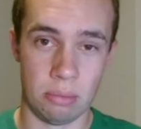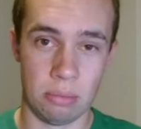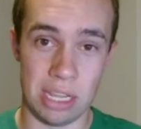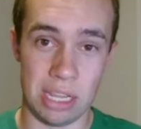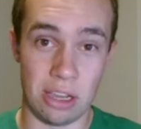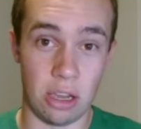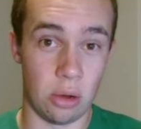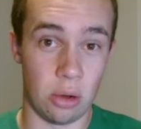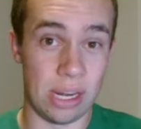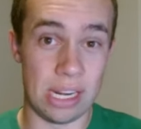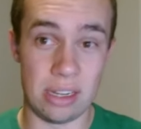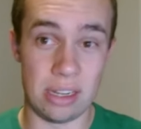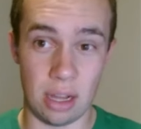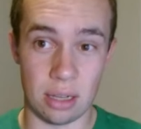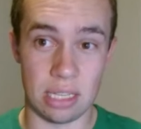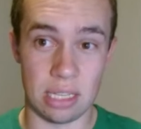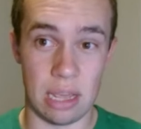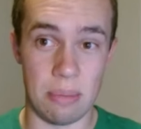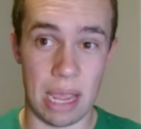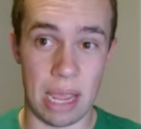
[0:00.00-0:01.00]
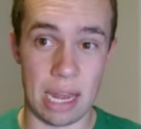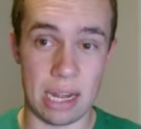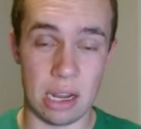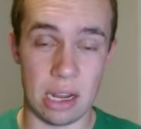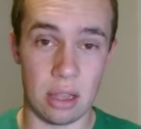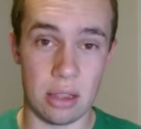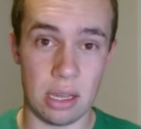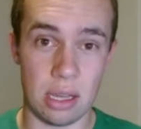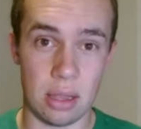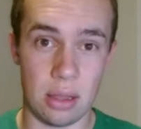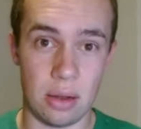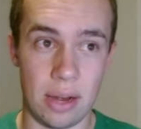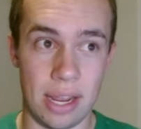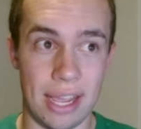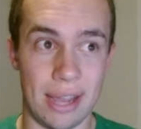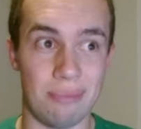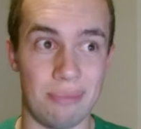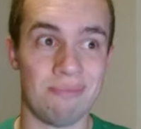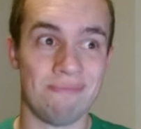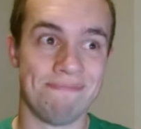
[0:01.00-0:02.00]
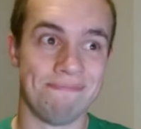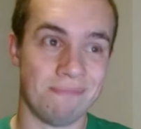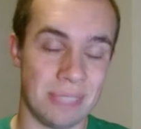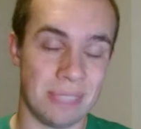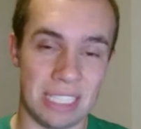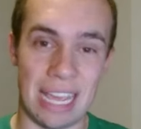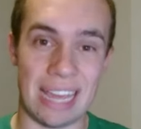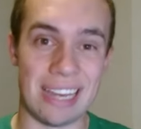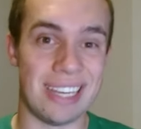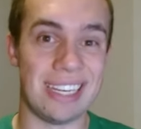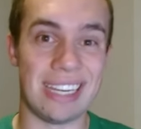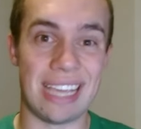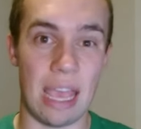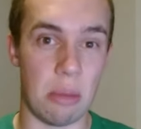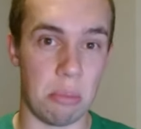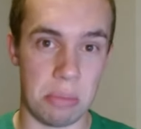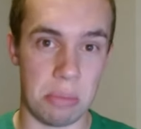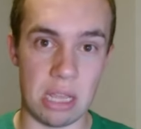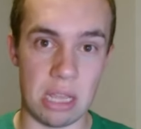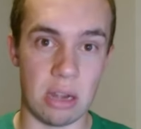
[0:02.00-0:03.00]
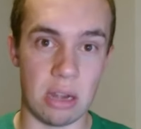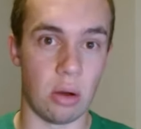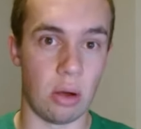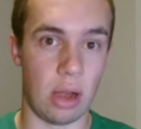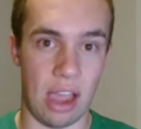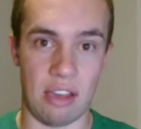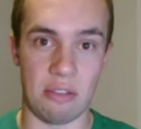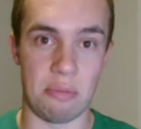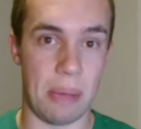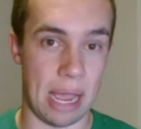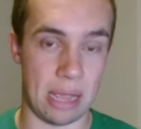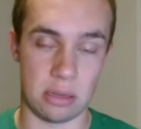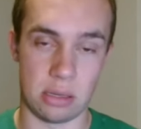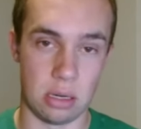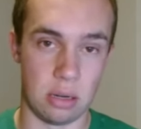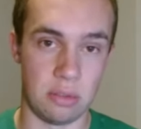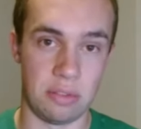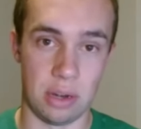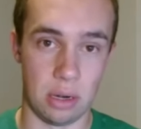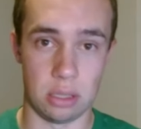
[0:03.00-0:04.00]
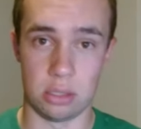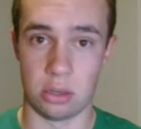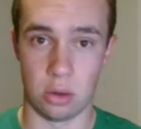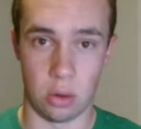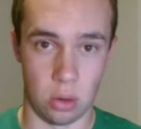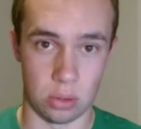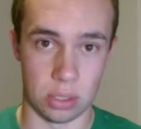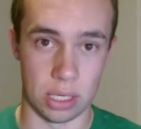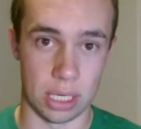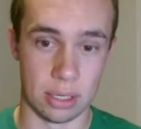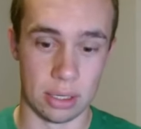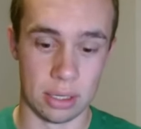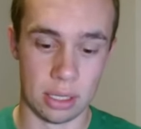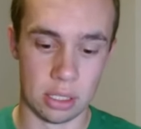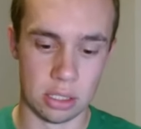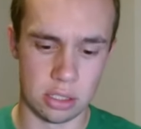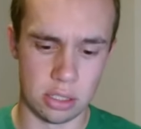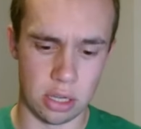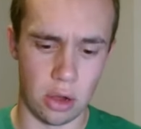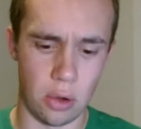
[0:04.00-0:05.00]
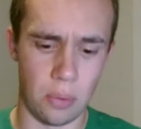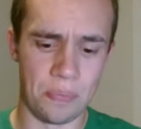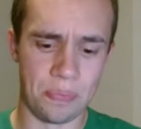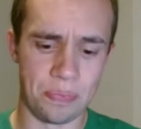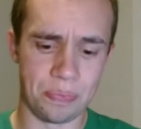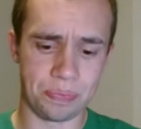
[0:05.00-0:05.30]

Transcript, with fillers: Nikko Reed, Dante Manning, on the other hand, tended to get beat or have pass interference or holding. So